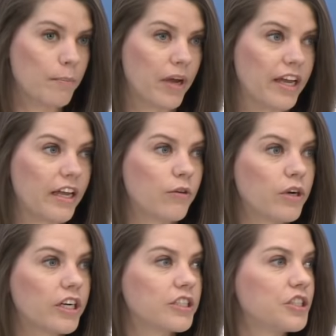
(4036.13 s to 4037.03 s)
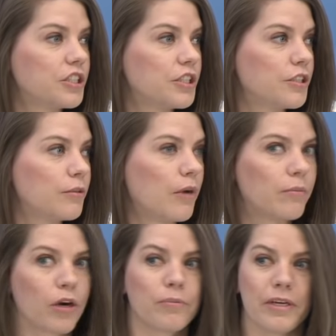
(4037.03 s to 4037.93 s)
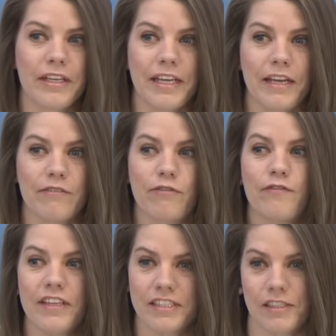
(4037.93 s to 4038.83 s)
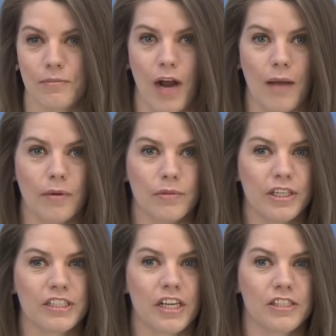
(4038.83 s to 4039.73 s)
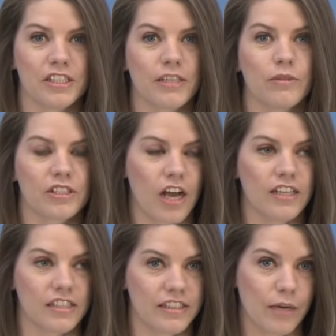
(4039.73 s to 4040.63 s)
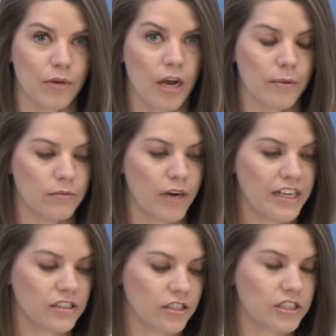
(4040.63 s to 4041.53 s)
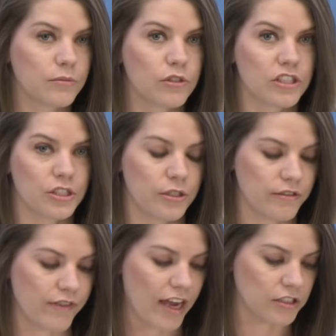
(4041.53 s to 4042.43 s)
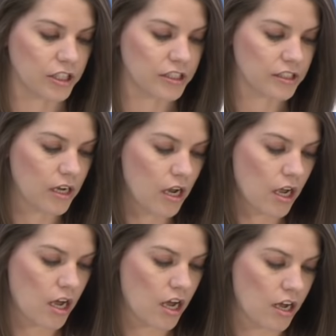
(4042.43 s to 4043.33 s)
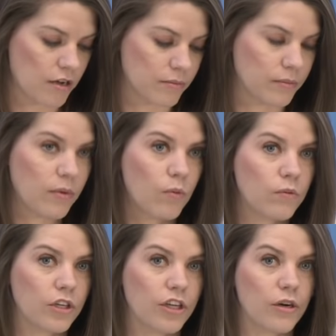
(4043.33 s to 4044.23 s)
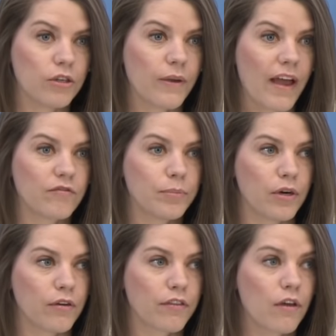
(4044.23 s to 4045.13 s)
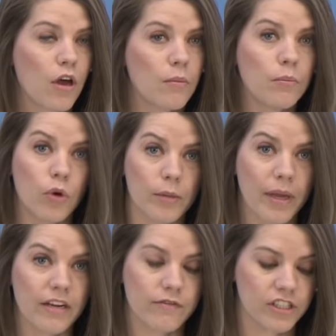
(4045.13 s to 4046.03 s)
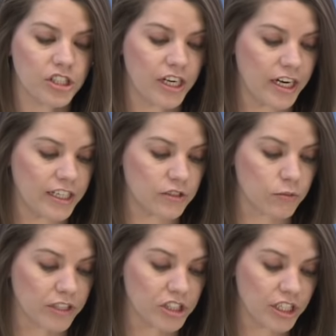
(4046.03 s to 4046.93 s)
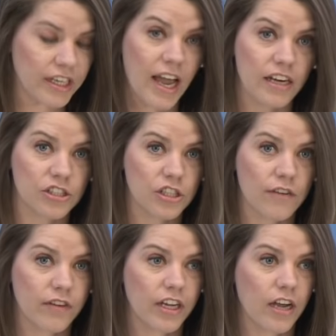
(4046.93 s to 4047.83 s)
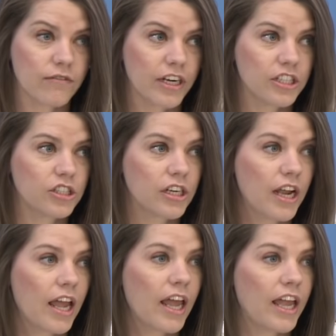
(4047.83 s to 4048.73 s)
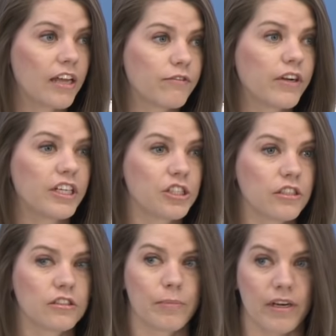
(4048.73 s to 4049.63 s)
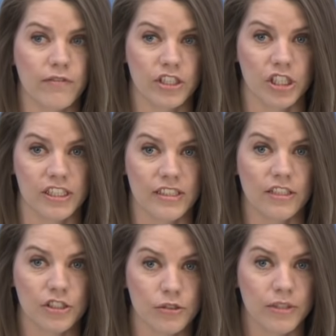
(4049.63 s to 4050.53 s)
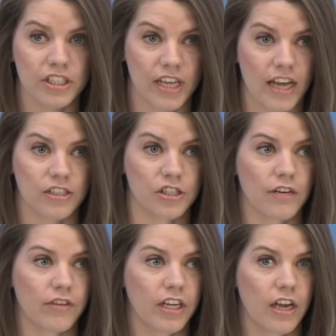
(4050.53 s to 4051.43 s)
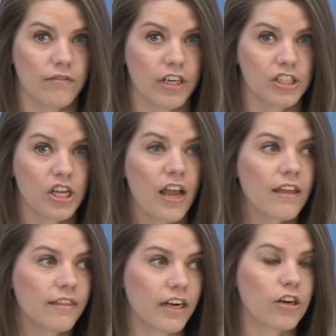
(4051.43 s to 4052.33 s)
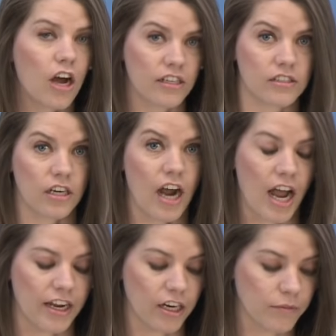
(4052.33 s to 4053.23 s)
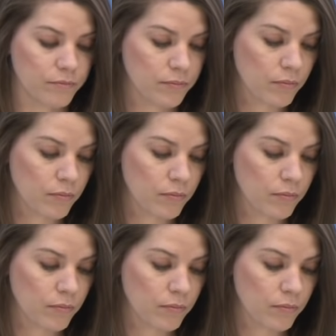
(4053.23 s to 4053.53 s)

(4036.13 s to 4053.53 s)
But in order to appropriately fix the problem, you need to understand what's causing that problem, right? So there's a multitude of factors. You have both more beneficiaries reaching catastrophic coverage, and for each of those beneficiaries that do reach catastrophic coverage, their costs are higher.